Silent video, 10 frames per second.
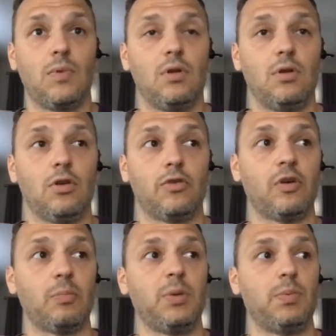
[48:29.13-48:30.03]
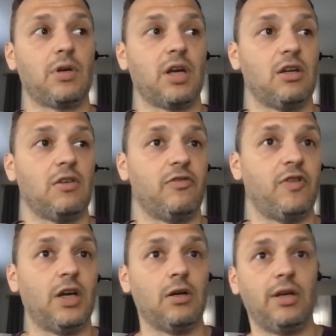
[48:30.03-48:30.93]
you know, some people kind of
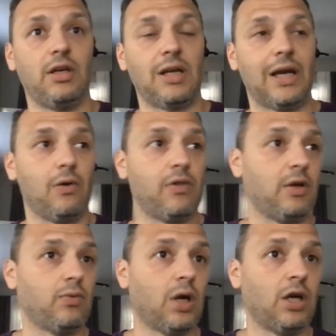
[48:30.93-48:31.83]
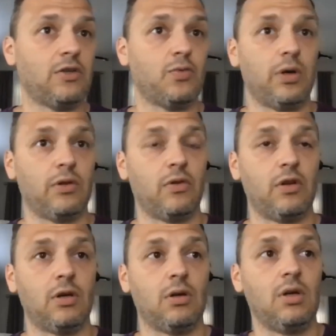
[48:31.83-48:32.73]
vary in how they write, whether
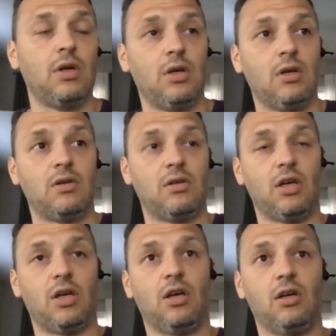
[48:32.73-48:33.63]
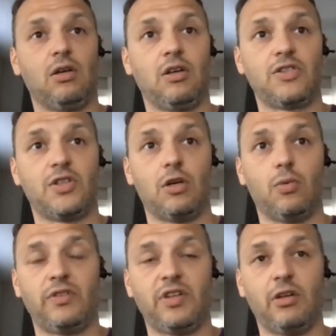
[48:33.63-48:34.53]
they're going to start
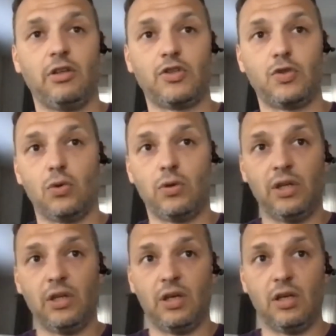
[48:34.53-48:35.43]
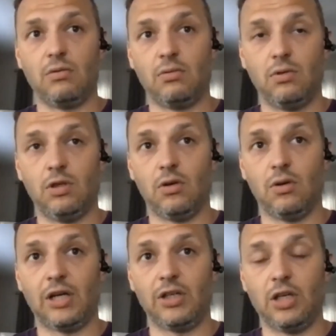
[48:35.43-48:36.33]
with telling a story and then, you know,
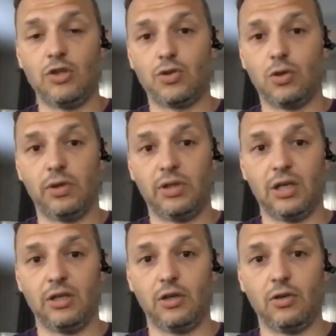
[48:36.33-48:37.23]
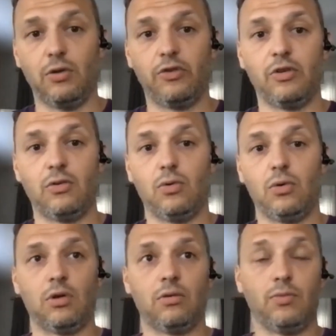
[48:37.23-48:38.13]
how you intro it and how you close it,
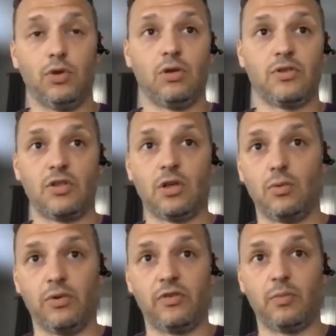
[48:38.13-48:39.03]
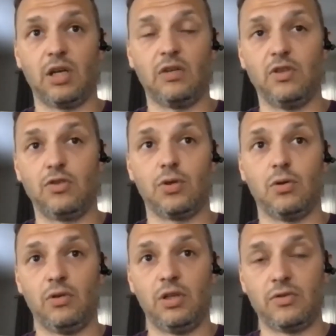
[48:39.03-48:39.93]
or you're going to start with some kind of
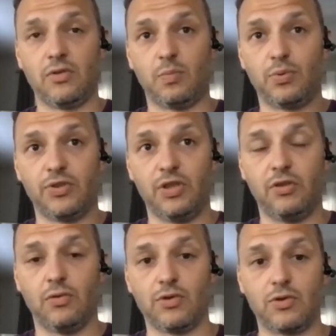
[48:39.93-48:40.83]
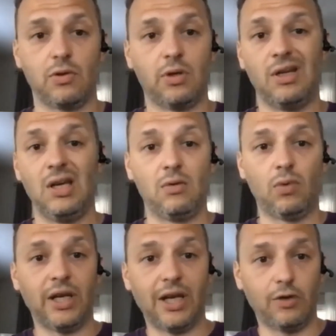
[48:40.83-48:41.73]
intro and then sort of proceed through your story.
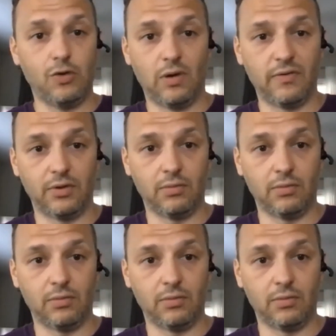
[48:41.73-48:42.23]
Write however